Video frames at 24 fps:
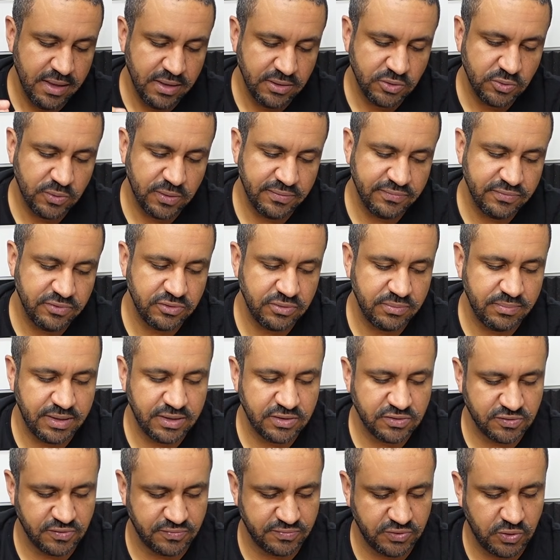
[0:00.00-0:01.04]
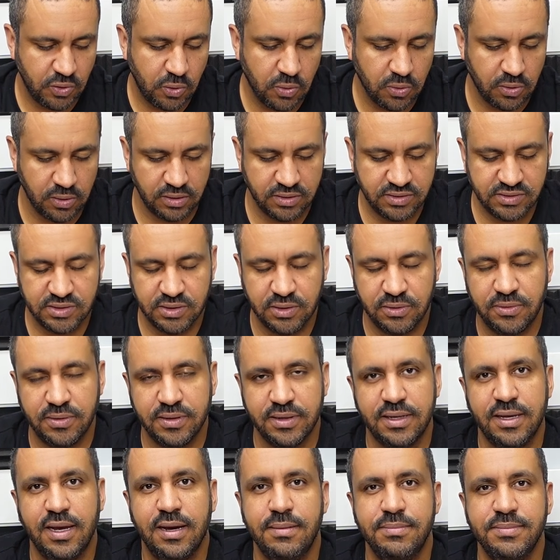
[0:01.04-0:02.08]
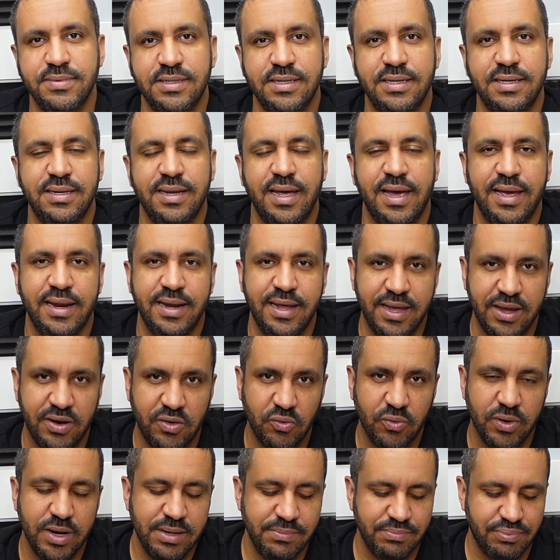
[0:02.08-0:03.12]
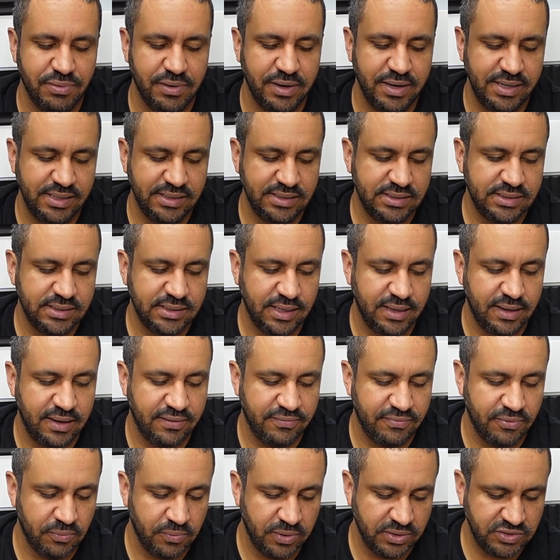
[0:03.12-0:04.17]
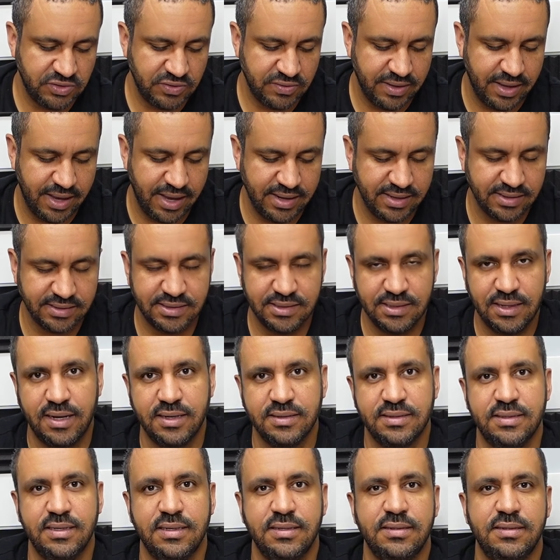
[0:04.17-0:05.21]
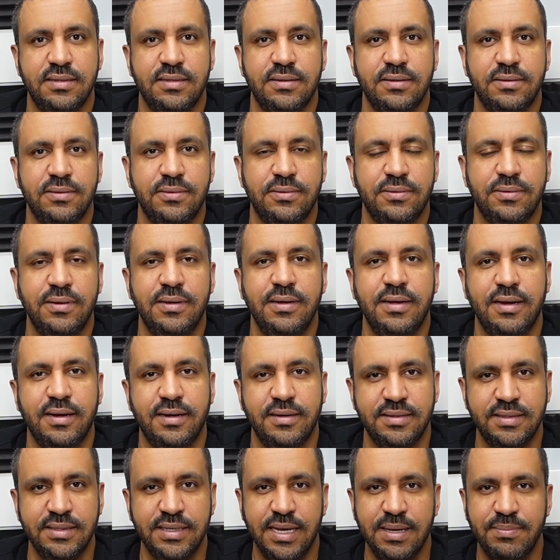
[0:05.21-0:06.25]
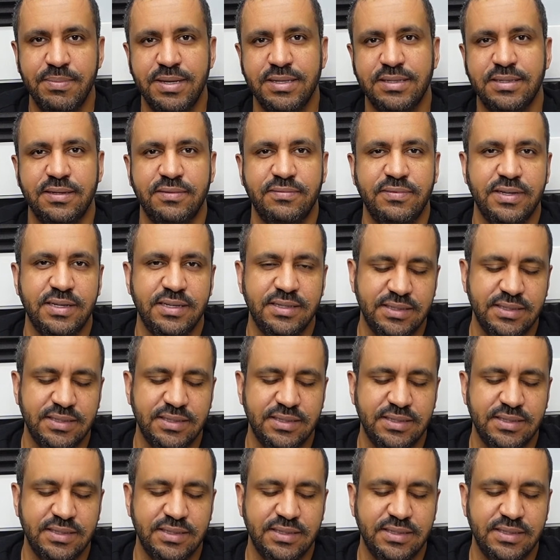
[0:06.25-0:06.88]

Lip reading: 12 Newton meters of torque. So it comes in at a great price for what you get, and slots into a segment of the